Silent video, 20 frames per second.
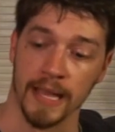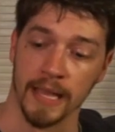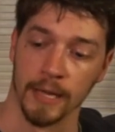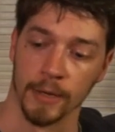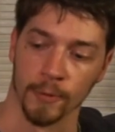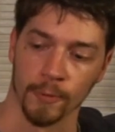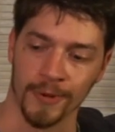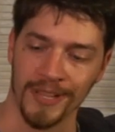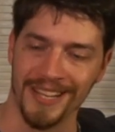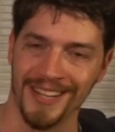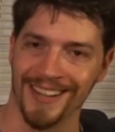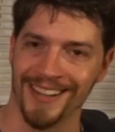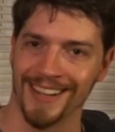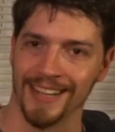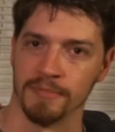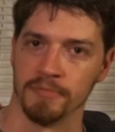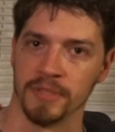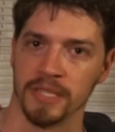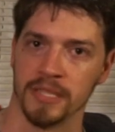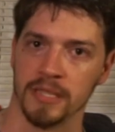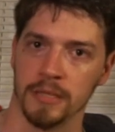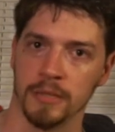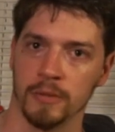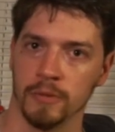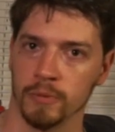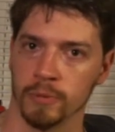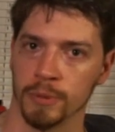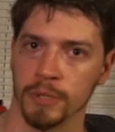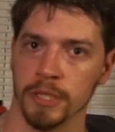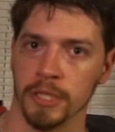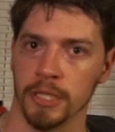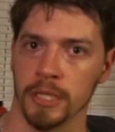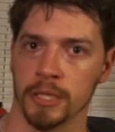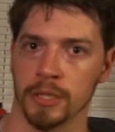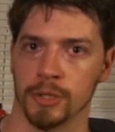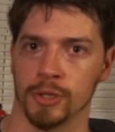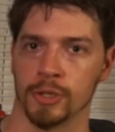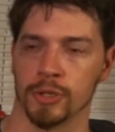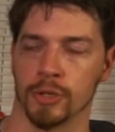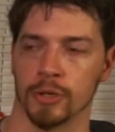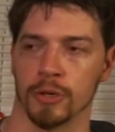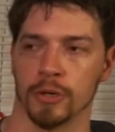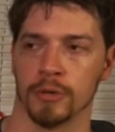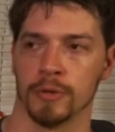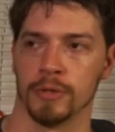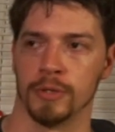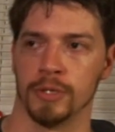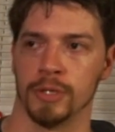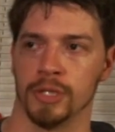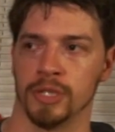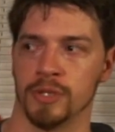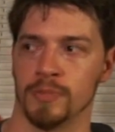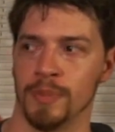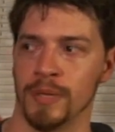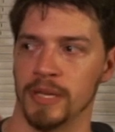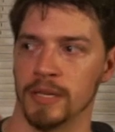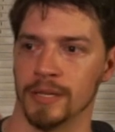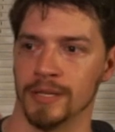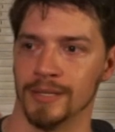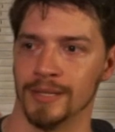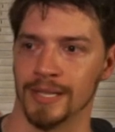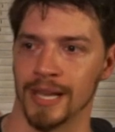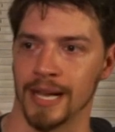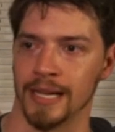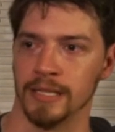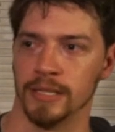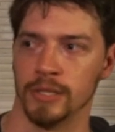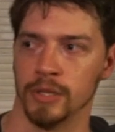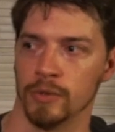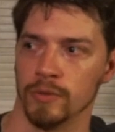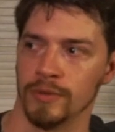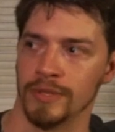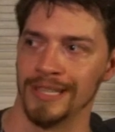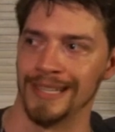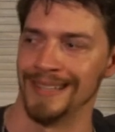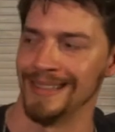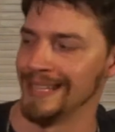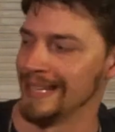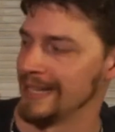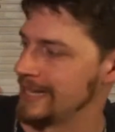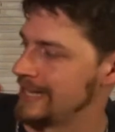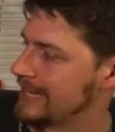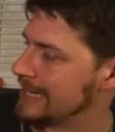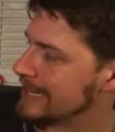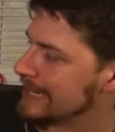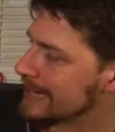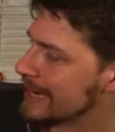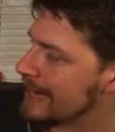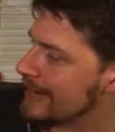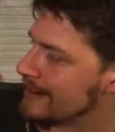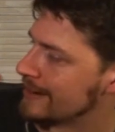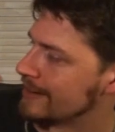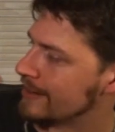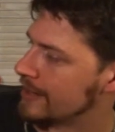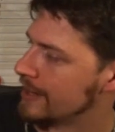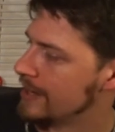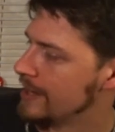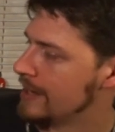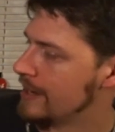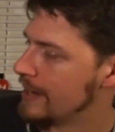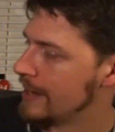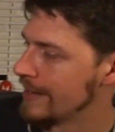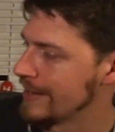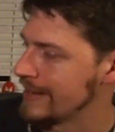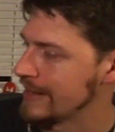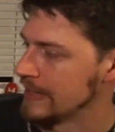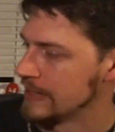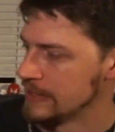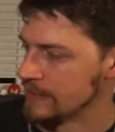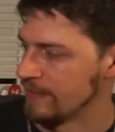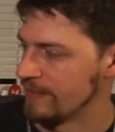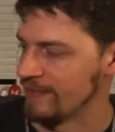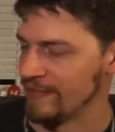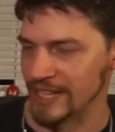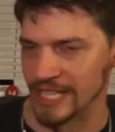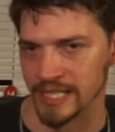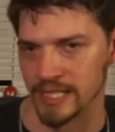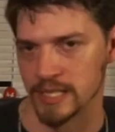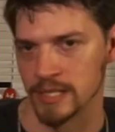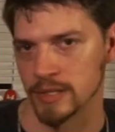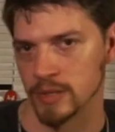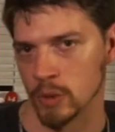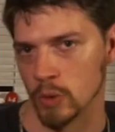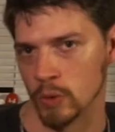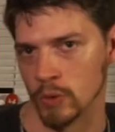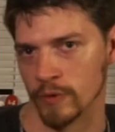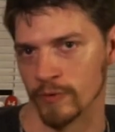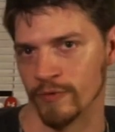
In Arena, I'm still really unsure just because I don't think that he fits.